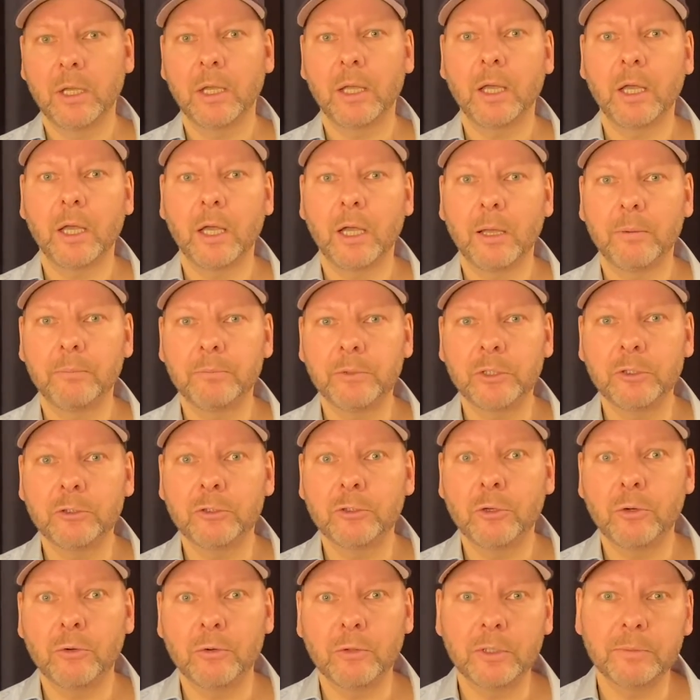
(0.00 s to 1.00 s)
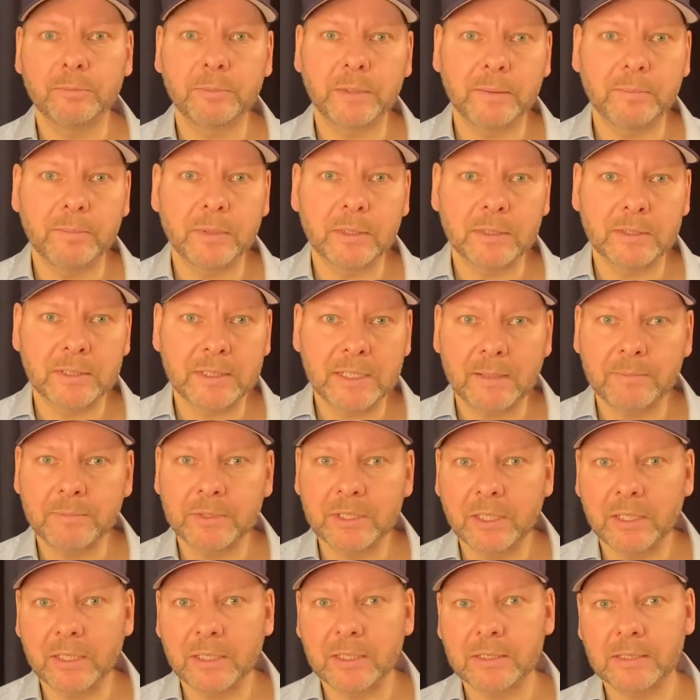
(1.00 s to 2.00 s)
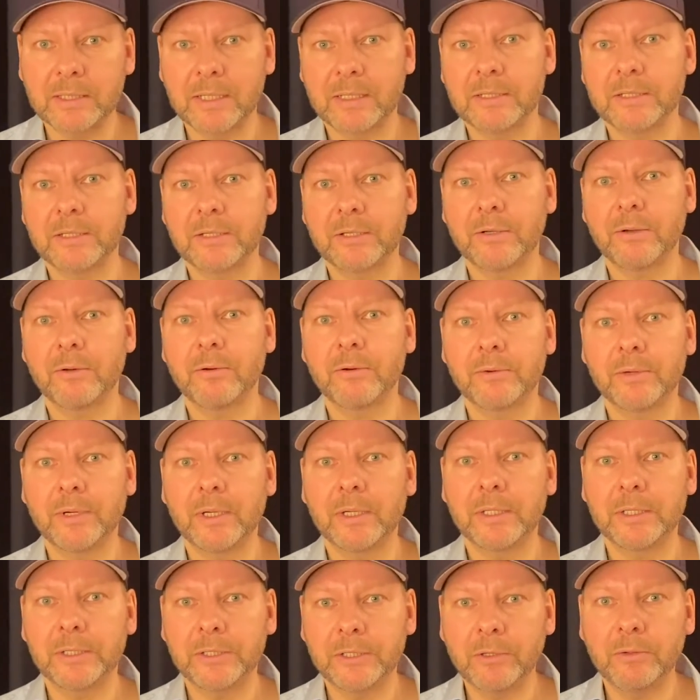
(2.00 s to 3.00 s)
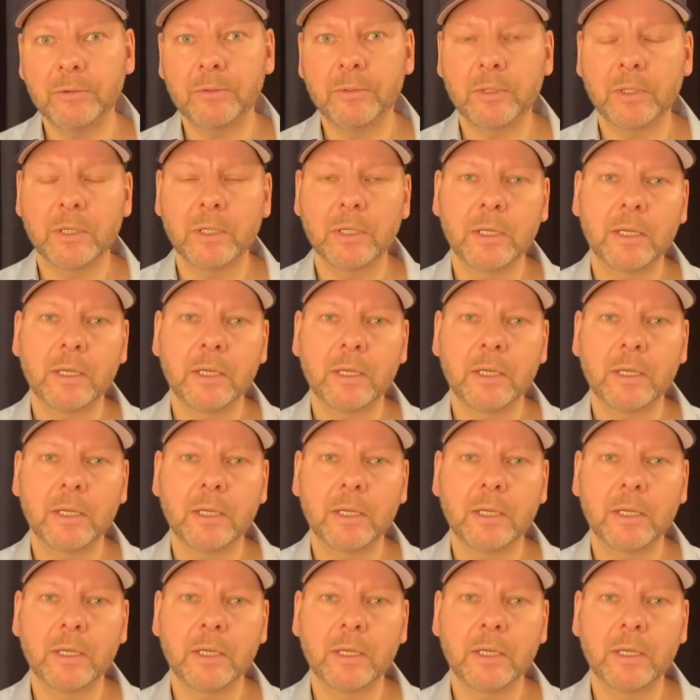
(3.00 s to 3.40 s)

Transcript: you told people something that they already know